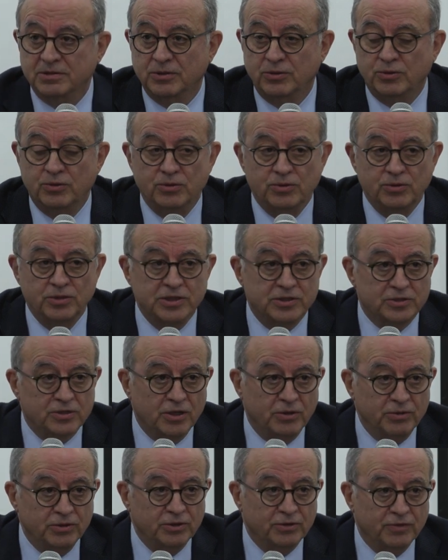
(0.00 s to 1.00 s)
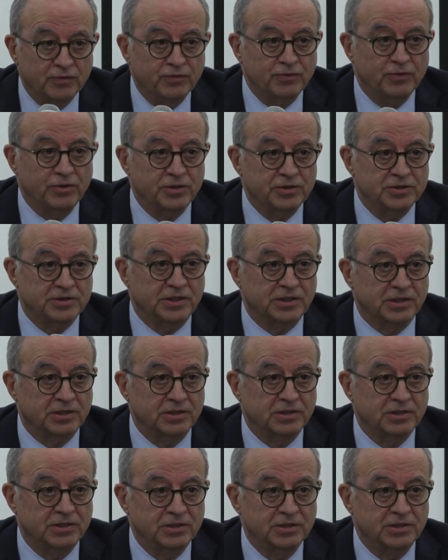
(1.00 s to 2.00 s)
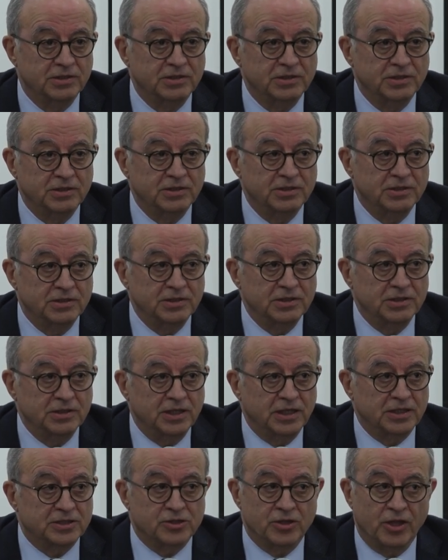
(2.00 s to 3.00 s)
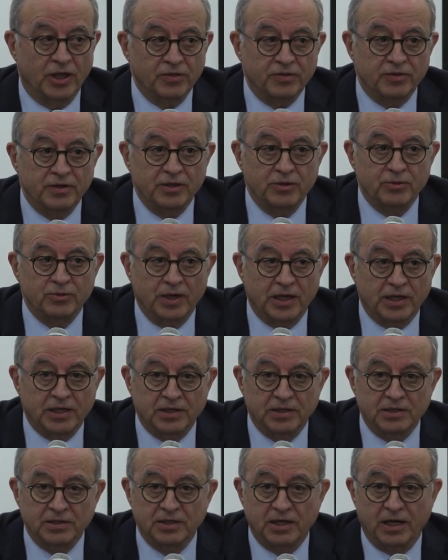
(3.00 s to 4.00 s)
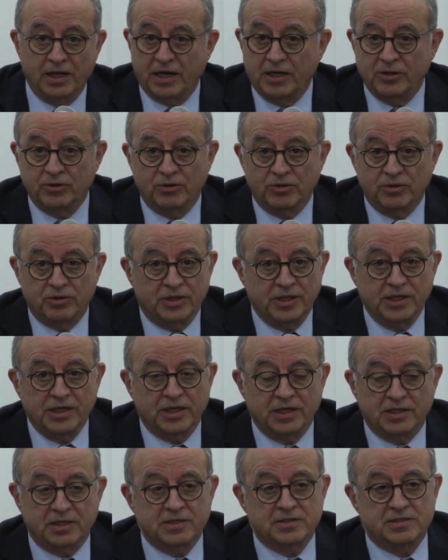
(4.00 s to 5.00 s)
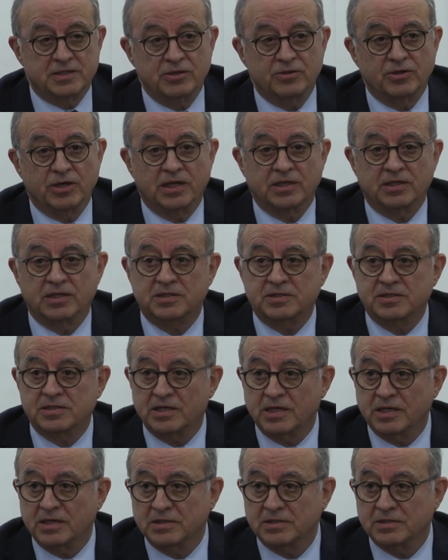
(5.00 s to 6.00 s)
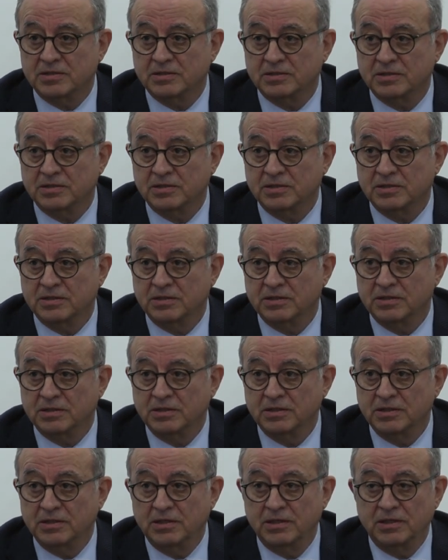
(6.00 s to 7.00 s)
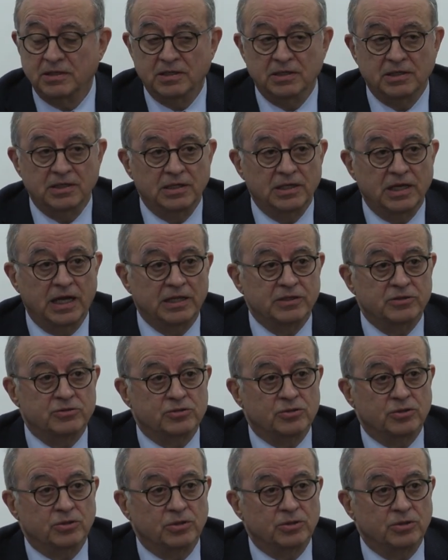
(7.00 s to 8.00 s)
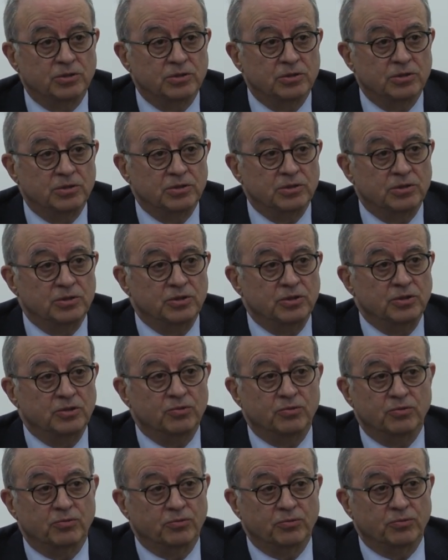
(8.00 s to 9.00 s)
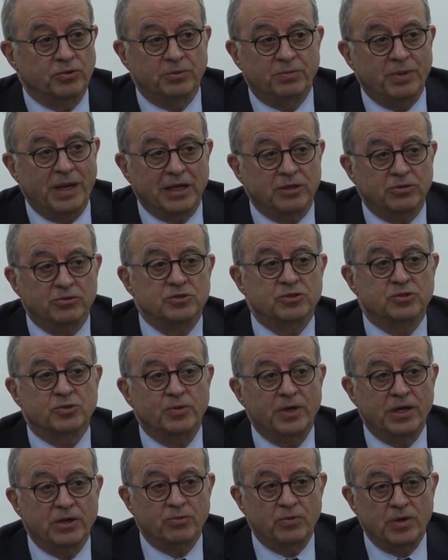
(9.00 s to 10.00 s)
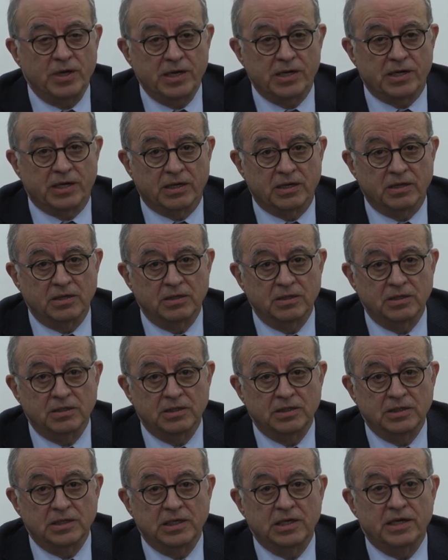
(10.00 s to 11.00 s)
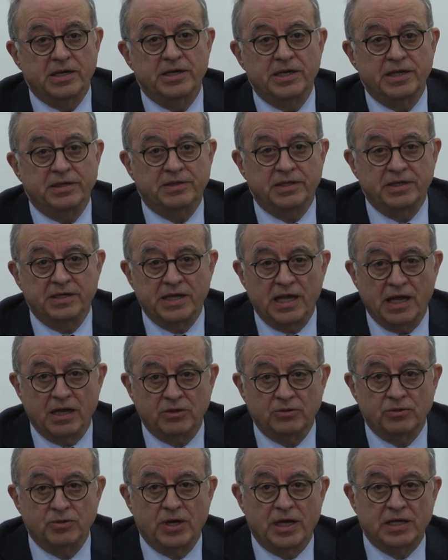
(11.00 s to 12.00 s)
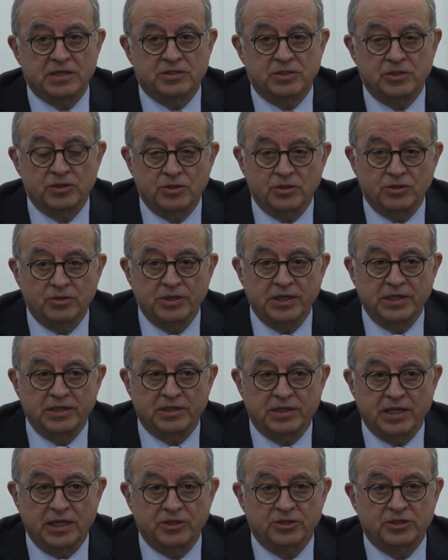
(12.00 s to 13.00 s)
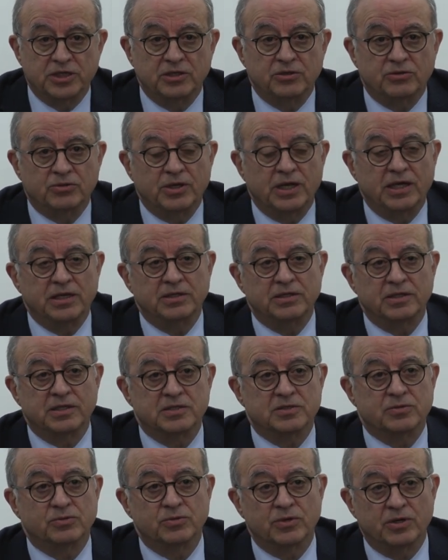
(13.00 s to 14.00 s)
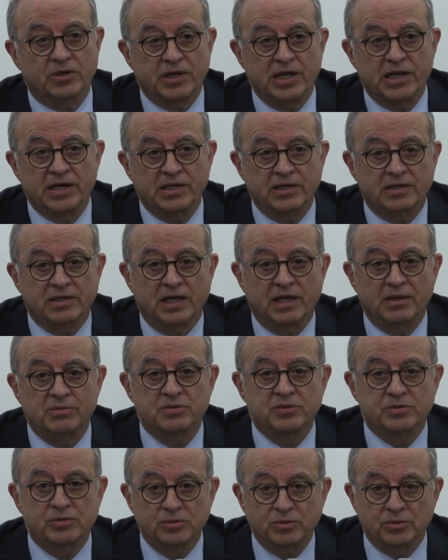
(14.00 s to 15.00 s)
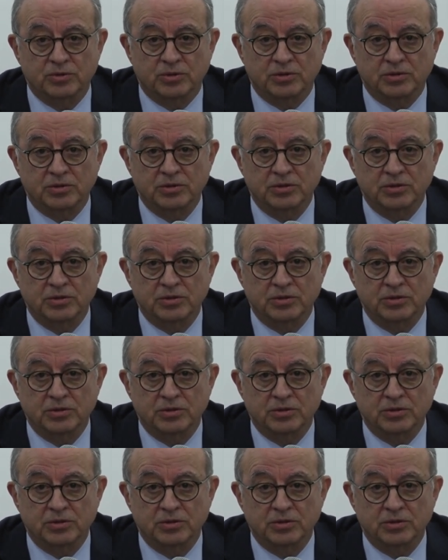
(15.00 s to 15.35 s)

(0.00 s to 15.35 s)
Who is going to force it? It's not the UN, and I don't think it is the United States. And so we're back to square one. Netanyahu has no intention to end this war anytime soon,